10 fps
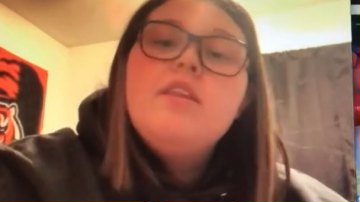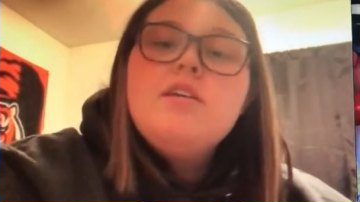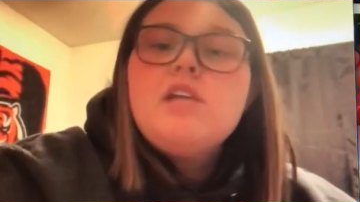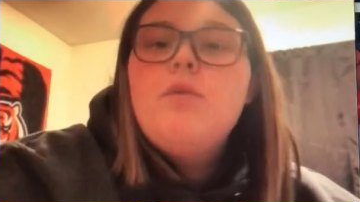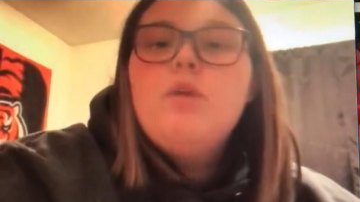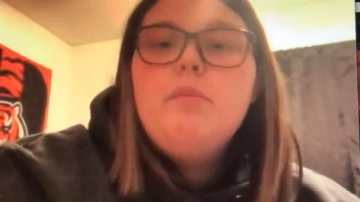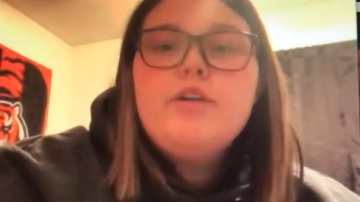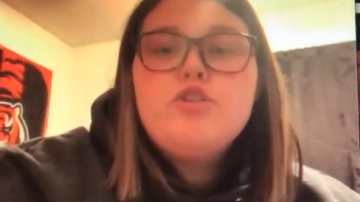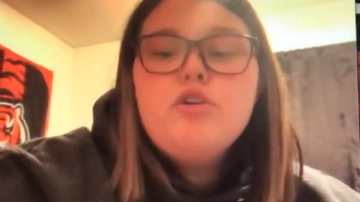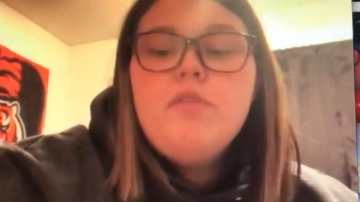this, I want to make
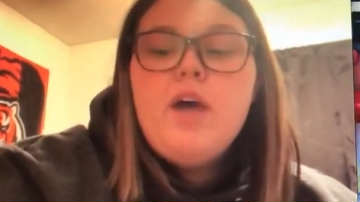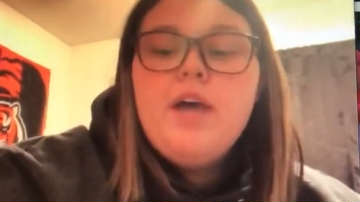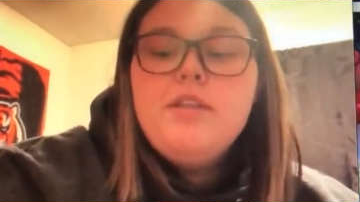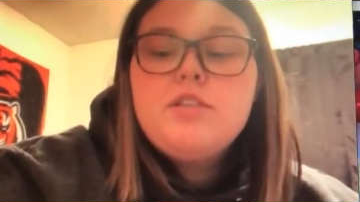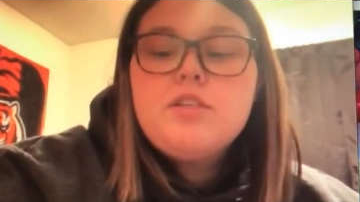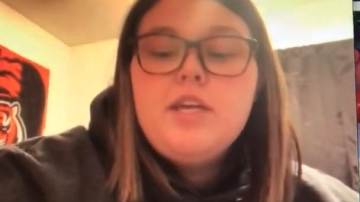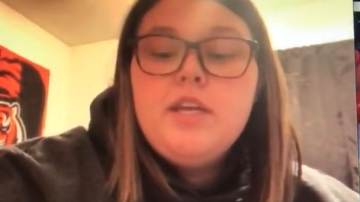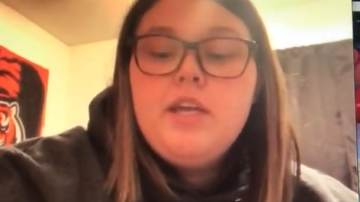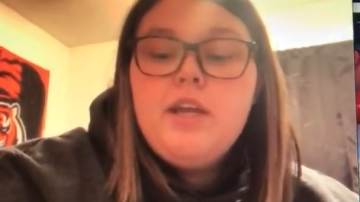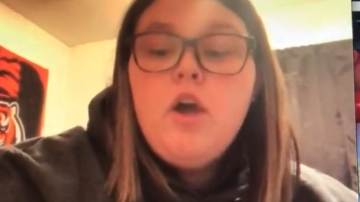sure that it's
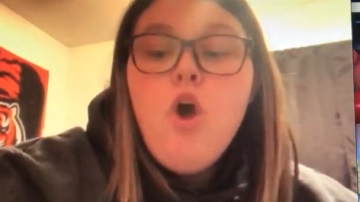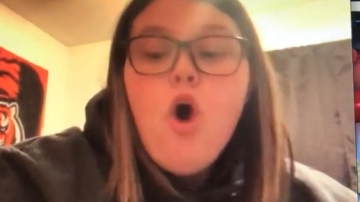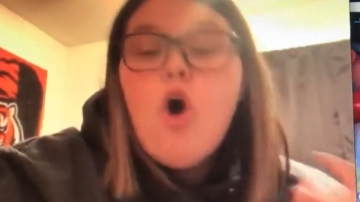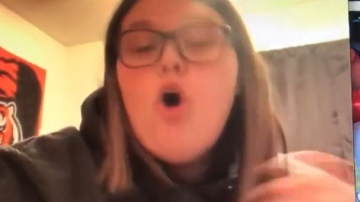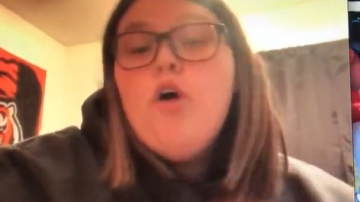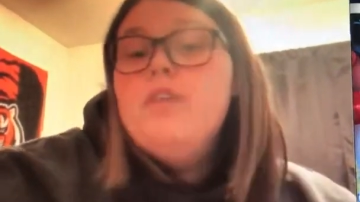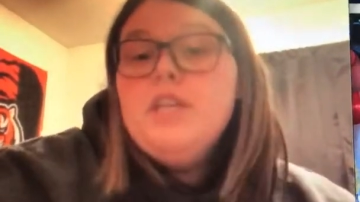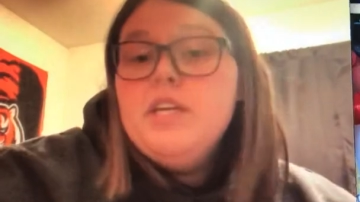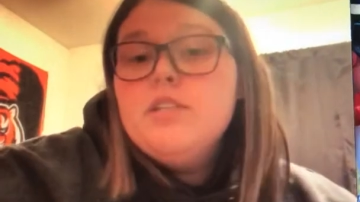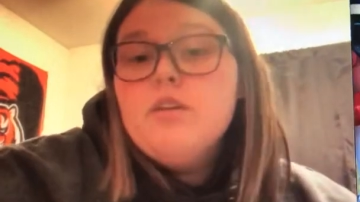getting all the
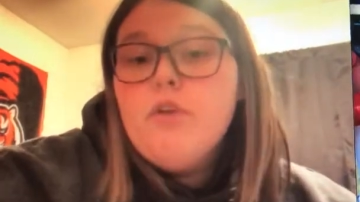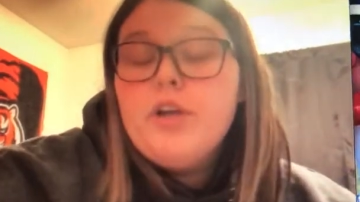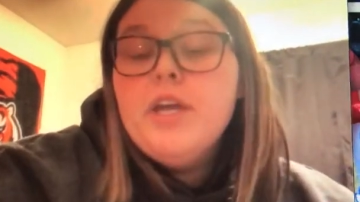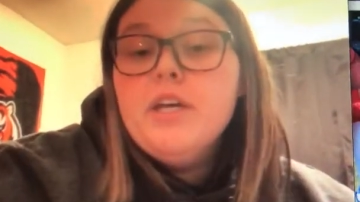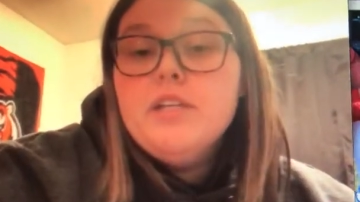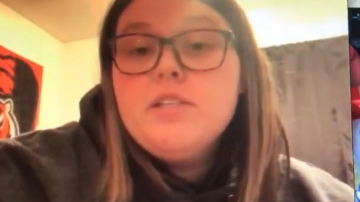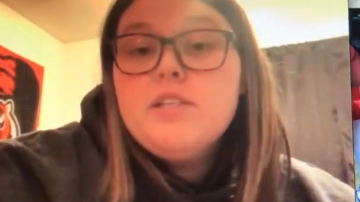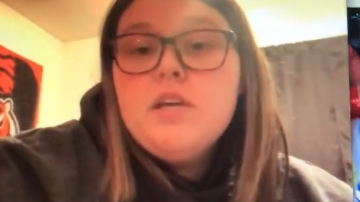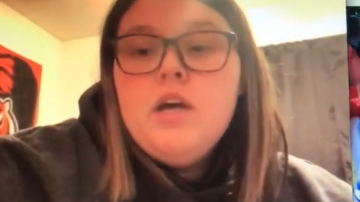needs of our kids.